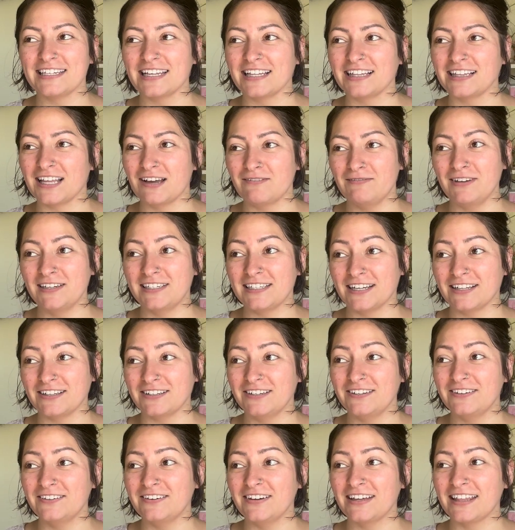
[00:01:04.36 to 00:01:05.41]
let me tell
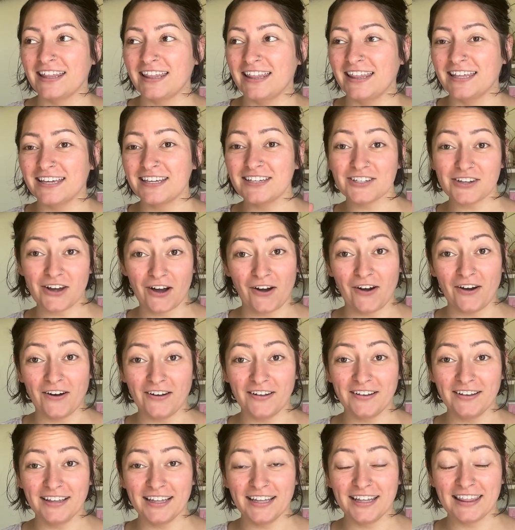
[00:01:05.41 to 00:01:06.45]
you, this
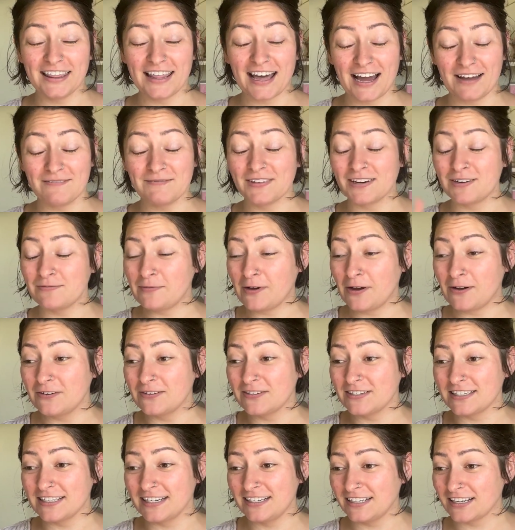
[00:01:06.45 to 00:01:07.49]
haul that I'm going to
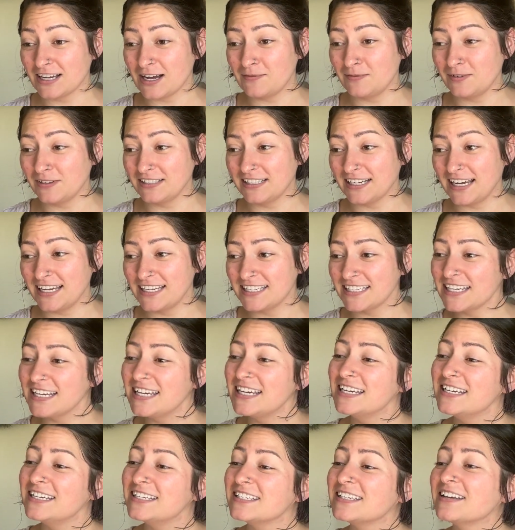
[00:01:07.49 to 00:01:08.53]
post in a couple days
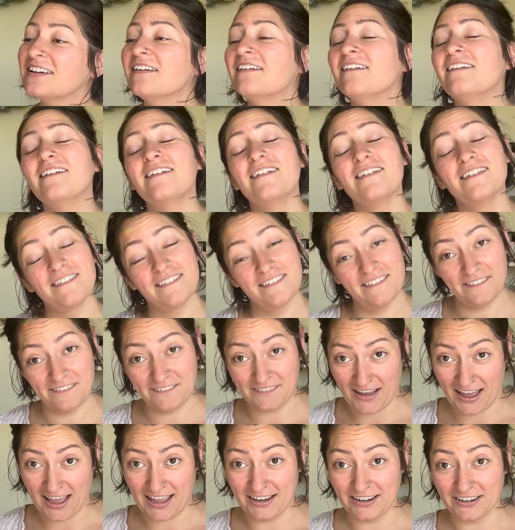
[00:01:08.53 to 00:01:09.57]
is
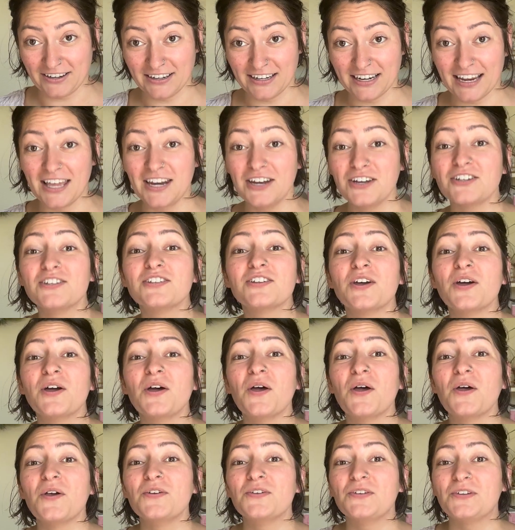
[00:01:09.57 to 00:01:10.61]
fire. It is
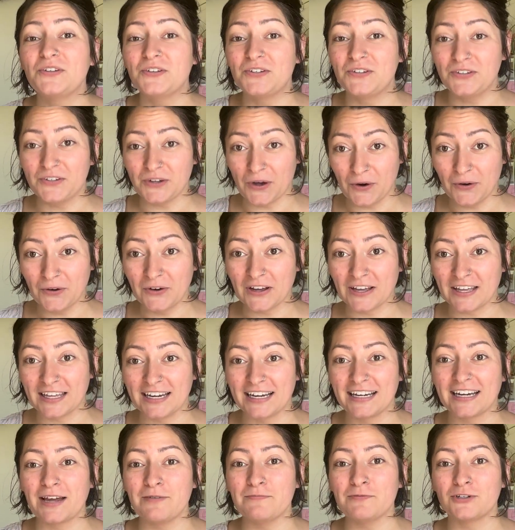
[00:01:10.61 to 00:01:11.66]
so good,
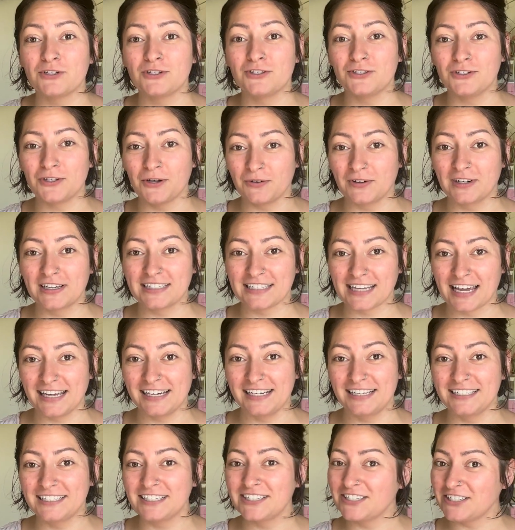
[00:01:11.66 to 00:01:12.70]
and I'm so
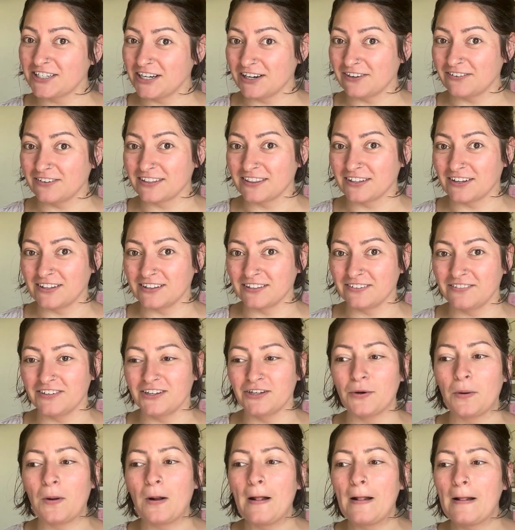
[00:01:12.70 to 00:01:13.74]
excited to share with all of
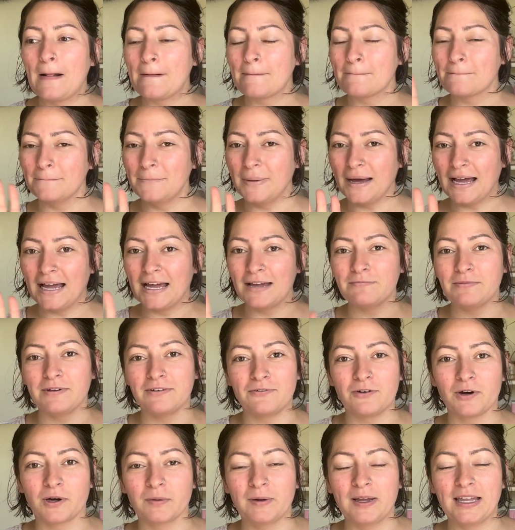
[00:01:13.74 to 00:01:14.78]
you. But
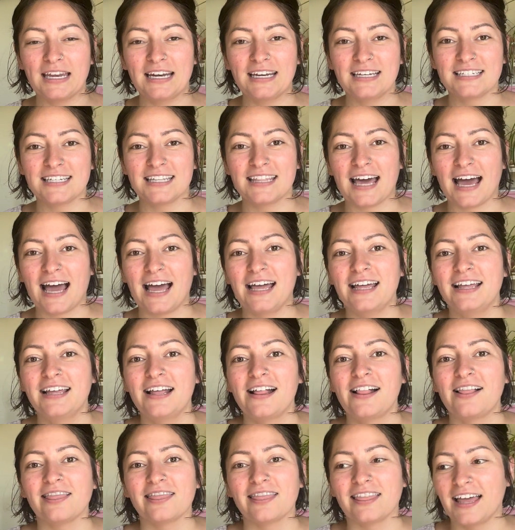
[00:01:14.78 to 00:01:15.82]
before we get into that,
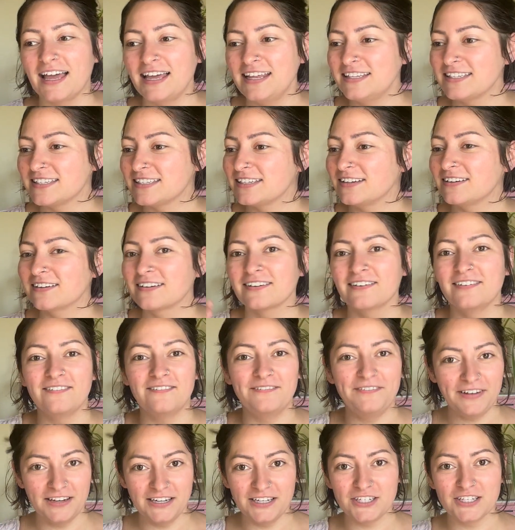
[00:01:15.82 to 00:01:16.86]
let's
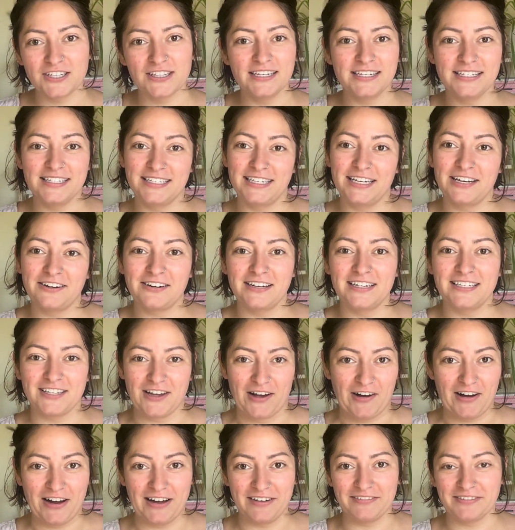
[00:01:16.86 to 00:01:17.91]
finish this series
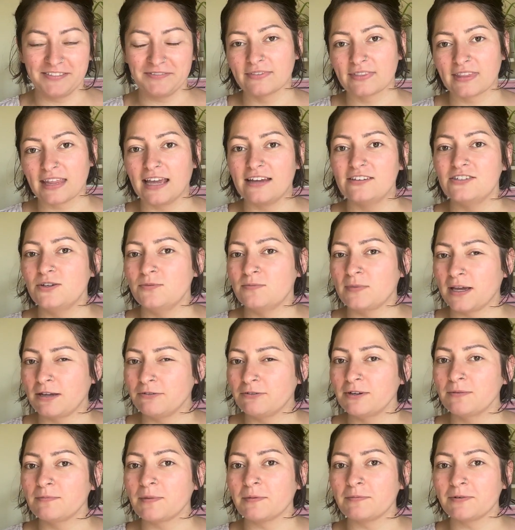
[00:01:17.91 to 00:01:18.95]
off. As you may
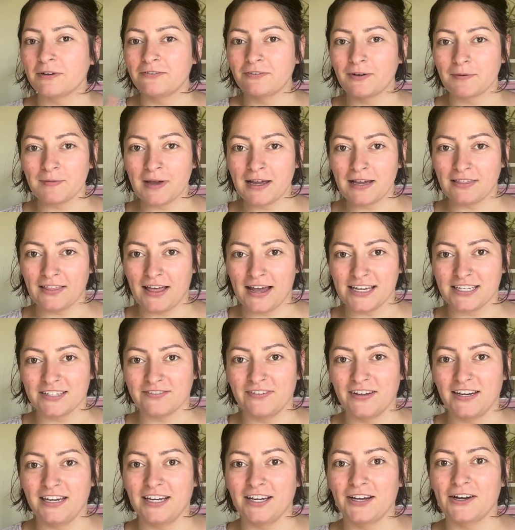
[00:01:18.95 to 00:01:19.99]
remember from my last
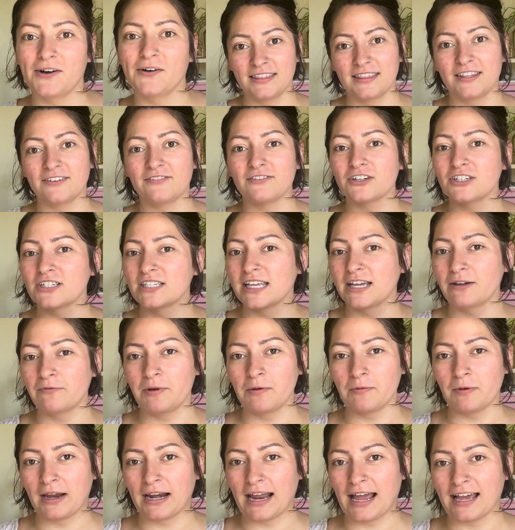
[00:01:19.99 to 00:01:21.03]
video, the first thing we
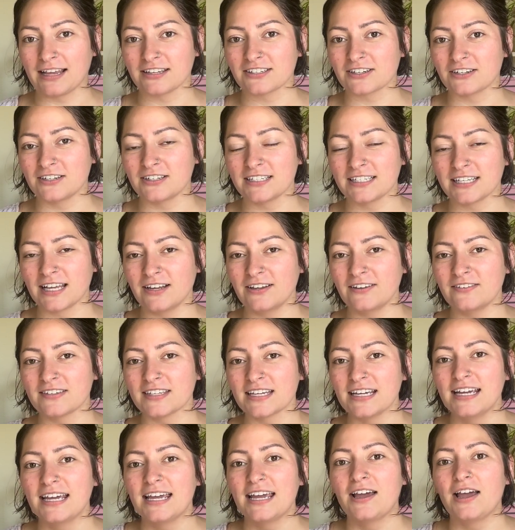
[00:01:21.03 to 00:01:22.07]
want to ask ourselves
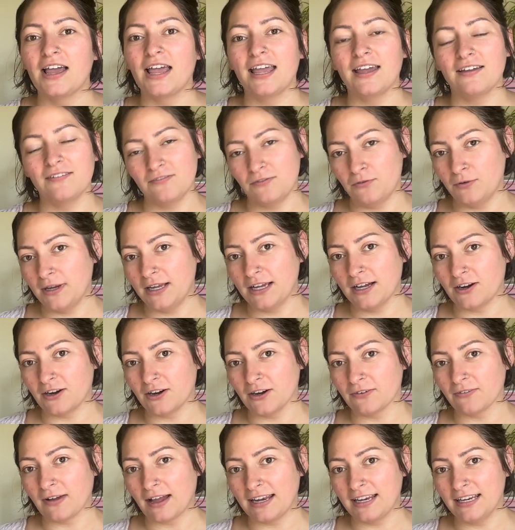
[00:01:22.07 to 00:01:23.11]
if we are
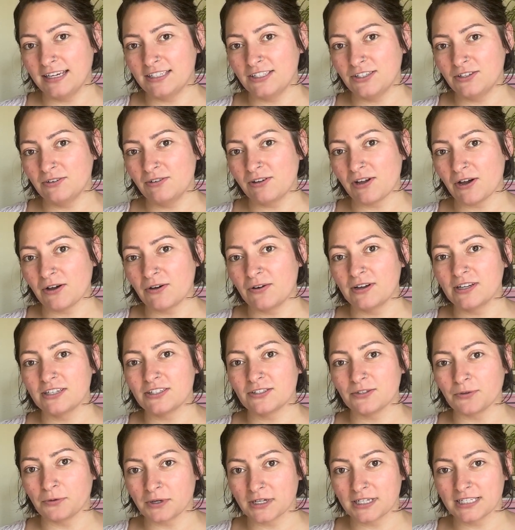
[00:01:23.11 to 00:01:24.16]
ready to go
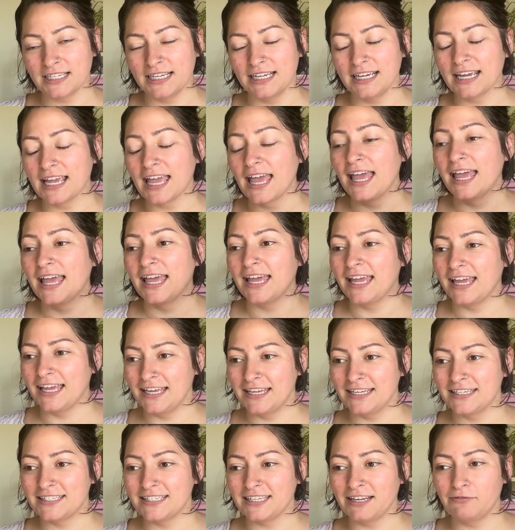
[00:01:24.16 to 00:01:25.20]
sourcing
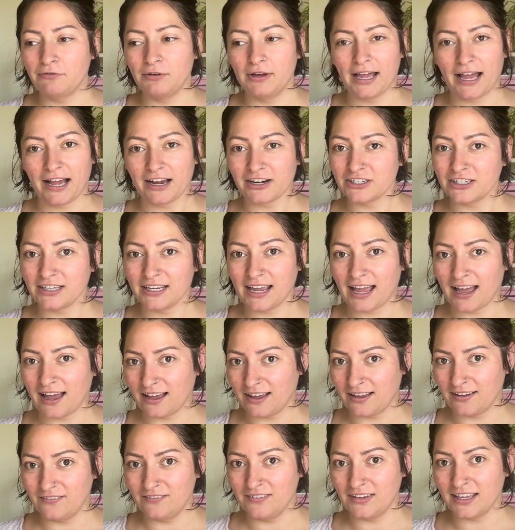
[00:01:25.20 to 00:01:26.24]
is if we actually
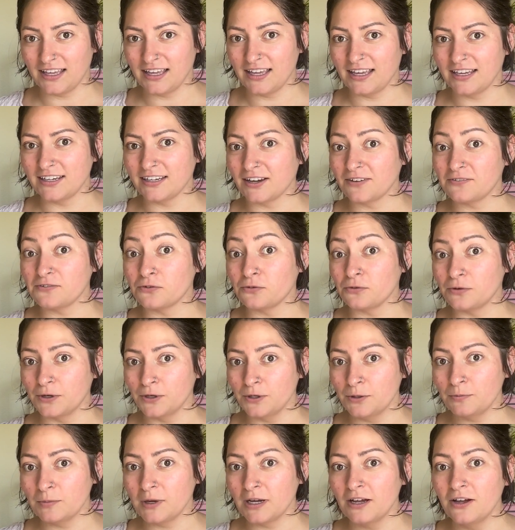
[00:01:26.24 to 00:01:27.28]
have enough
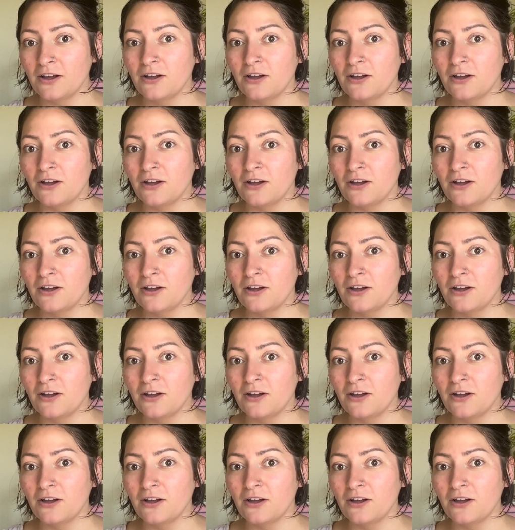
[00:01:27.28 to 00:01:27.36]
room